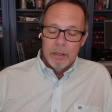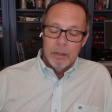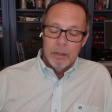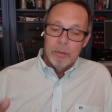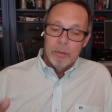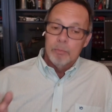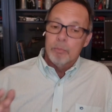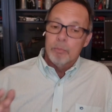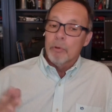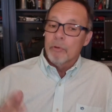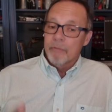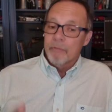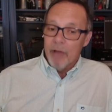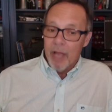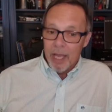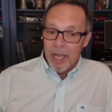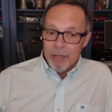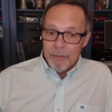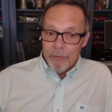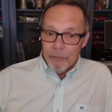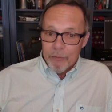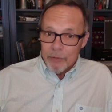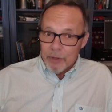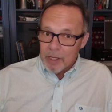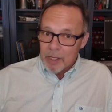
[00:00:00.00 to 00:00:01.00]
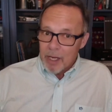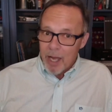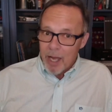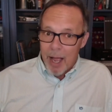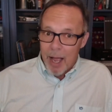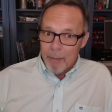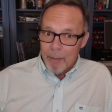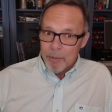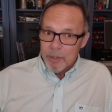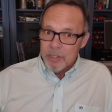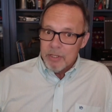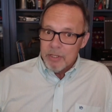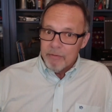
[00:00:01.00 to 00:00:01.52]
provide for the
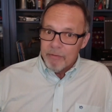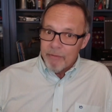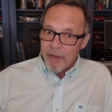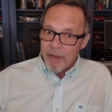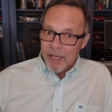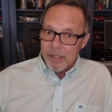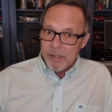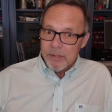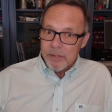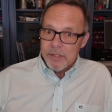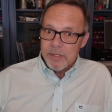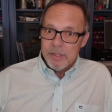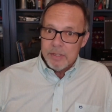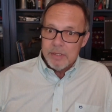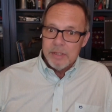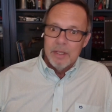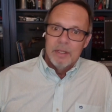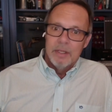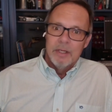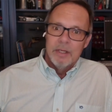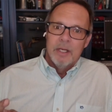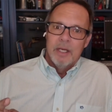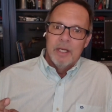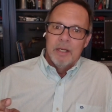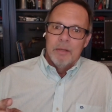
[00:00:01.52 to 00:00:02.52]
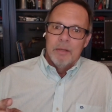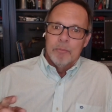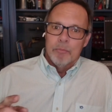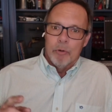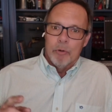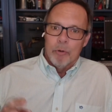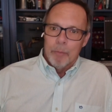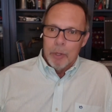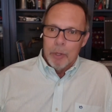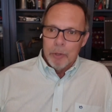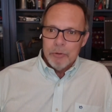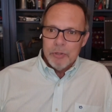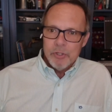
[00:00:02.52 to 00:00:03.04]
common defense,
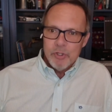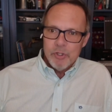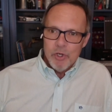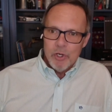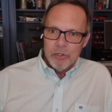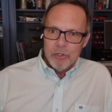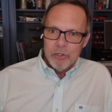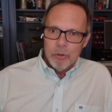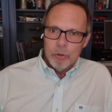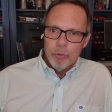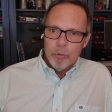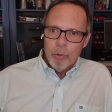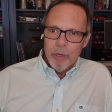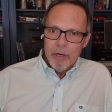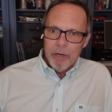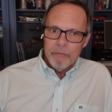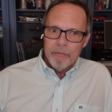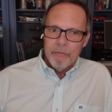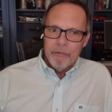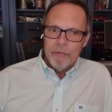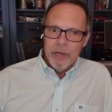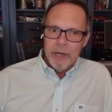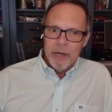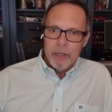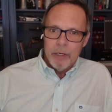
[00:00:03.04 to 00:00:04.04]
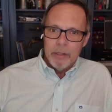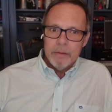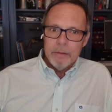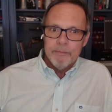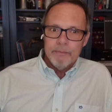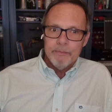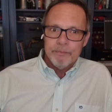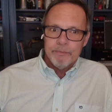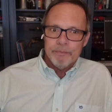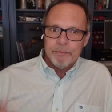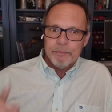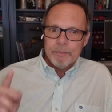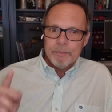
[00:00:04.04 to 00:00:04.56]
promote the general welfare,
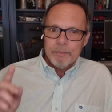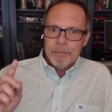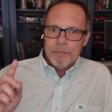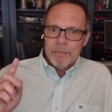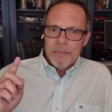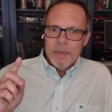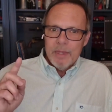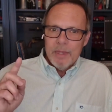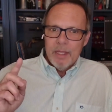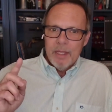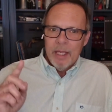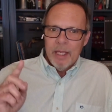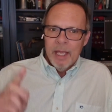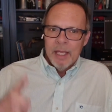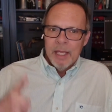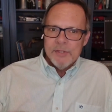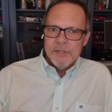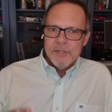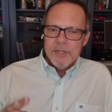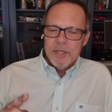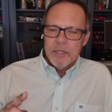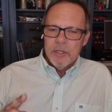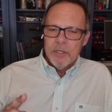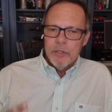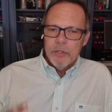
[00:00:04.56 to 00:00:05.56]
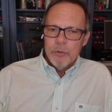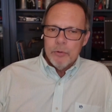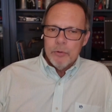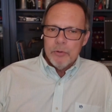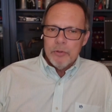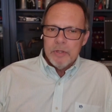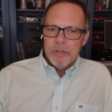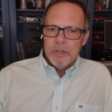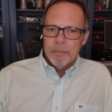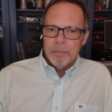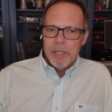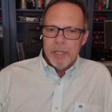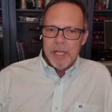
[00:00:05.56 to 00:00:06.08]
and
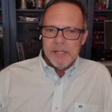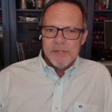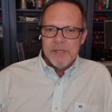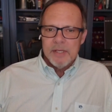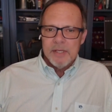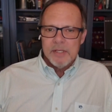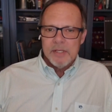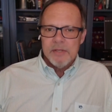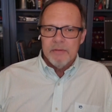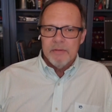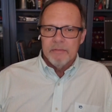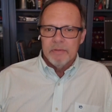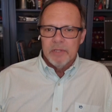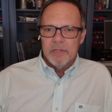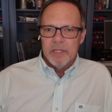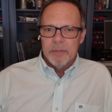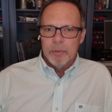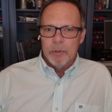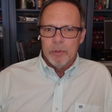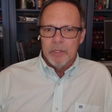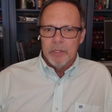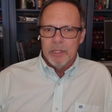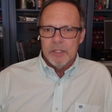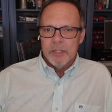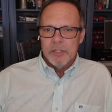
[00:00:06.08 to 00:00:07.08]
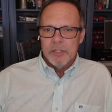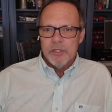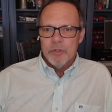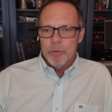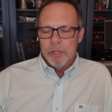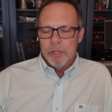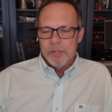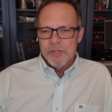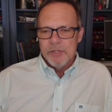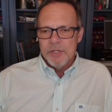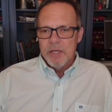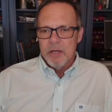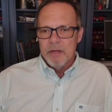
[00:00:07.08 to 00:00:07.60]
secure the blessings of liberty to
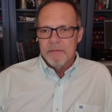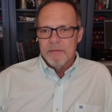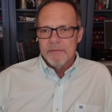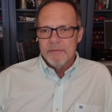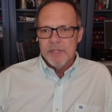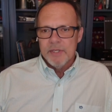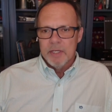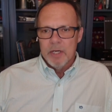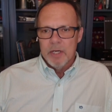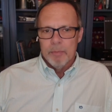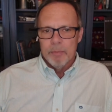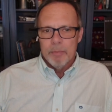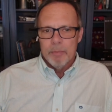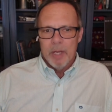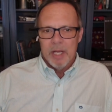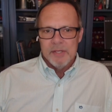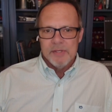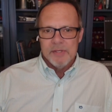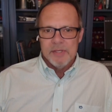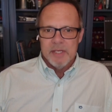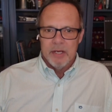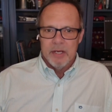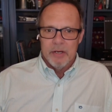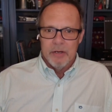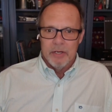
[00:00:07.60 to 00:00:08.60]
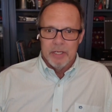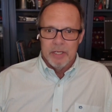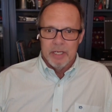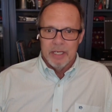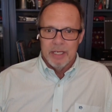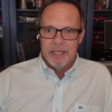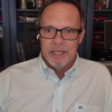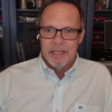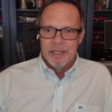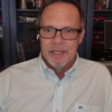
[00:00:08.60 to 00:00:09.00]
ourselves and our posterity.